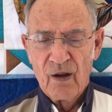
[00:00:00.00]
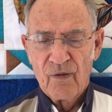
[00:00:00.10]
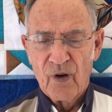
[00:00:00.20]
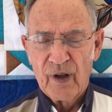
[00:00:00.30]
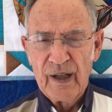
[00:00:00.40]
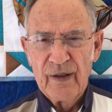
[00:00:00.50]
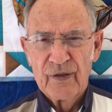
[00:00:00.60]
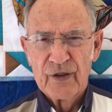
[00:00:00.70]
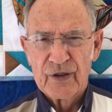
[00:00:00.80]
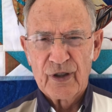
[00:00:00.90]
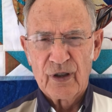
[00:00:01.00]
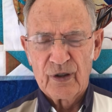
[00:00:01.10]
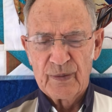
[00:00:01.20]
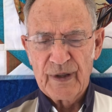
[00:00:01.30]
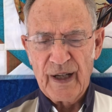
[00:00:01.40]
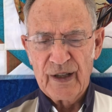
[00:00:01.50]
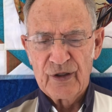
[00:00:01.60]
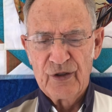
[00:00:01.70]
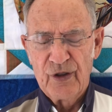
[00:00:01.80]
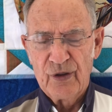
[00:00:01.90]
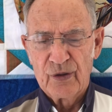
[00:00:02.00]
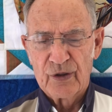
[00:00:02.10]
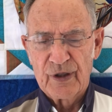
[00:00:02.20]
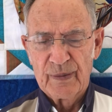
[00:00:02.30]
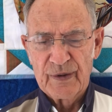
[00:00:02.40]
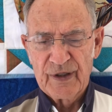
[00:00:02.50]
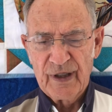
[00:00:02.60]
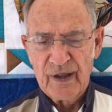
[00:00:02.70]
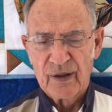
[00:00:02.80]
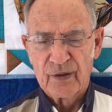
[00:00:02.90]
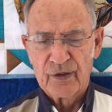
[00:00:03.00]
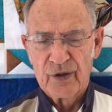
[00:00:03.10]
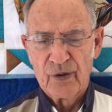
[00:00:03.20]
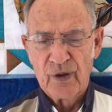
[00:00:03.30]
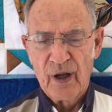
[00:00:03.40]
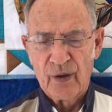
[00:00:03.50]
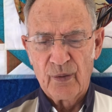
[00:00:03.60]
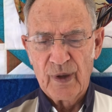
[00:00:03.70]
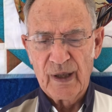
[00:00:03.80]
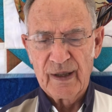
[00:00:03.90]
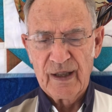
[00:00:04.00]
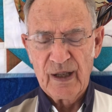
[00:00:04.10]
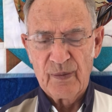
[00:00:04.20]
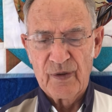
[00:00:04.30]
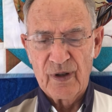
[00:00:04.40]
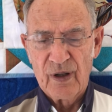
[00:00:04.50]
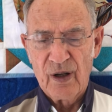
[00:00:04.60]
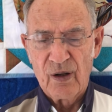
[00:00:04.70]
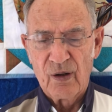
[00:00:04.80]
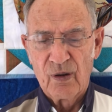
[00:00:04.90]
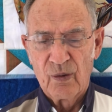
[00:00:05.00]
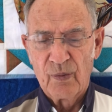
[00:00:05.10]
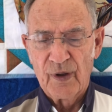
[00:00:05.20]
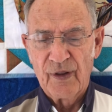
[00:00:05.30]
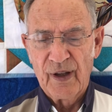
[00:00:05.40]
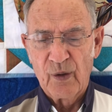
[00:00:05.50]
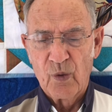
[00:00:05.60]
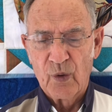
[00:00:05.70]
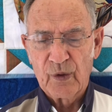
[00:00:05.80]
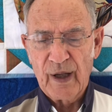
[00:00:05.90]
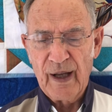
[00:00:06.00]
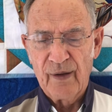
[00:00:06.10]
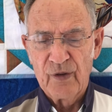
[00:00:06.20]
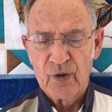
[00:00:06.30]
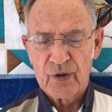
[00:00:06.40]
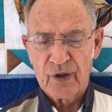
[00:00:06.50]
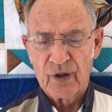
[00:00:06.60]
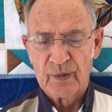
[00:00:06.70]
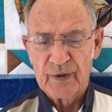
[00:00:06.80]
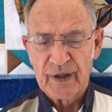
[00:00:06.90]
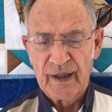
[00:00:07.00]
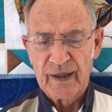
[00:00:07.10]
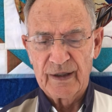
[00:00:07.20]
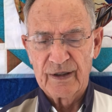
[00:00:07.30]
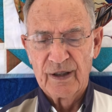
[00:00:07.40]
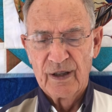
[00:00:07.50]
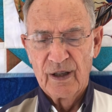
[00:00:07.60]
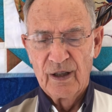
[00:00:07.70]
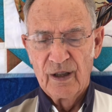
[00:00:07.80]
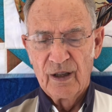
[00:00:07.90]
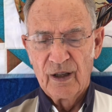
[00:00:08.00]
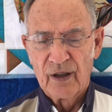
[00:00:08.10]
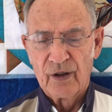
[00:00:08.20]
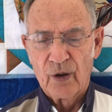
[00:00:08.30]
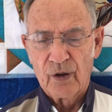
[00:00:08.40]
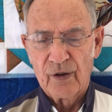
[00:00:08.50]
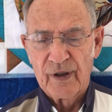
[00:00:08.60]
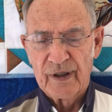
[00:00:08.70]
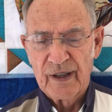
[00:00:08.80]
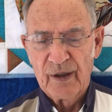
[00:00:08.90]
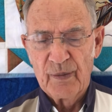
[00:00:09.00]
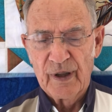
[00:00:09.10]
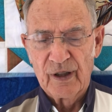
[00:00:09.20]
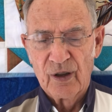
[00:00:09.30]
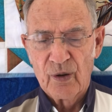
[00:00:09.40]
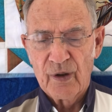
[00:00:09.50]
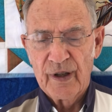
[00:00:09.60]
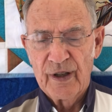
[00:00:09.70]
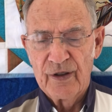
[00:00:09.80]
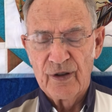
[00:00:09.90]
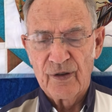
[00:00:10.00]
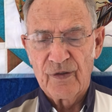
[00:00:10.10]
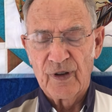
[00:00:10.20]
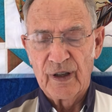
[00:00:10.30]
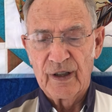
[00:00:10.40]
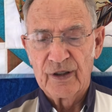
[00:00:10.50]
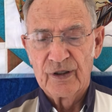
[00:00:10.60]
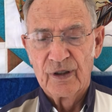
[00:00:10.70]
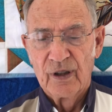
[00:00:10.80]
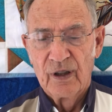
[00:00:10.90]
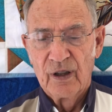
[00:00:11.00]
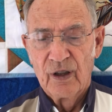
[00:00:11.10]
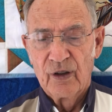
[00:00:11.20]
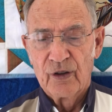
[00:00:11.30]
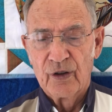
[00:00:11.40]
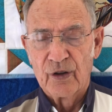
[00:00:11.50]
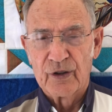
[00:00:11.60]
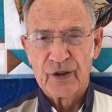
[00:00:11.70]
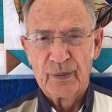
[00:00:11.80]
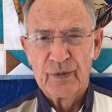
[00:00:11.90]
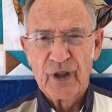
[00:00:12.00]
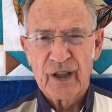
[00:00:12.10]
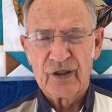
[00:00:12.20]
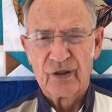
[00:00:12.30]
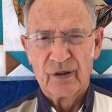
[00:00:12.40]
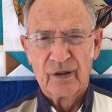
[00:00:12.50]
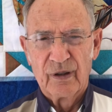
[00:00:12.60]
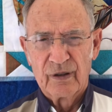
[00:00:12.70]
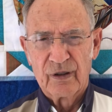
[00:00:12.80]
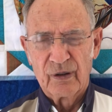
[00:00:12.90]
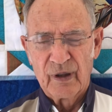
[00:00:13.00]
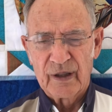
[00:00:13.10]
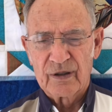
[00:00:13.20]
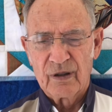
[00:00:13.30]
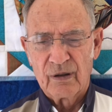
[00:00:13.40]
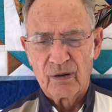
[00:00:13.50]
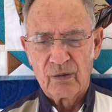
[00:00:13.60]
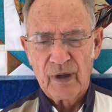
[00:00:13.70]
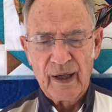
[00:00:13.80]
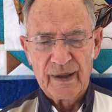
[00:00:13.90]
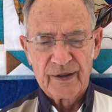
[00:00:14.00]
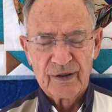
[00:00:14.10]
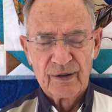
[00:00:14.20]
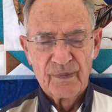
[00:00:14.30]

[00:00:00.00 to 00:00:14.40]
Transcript: For even the circumcised Jews themselves do not really keep the law, but they want to have you circumcised in order that they may glory in your flesh, your subjection to external rites.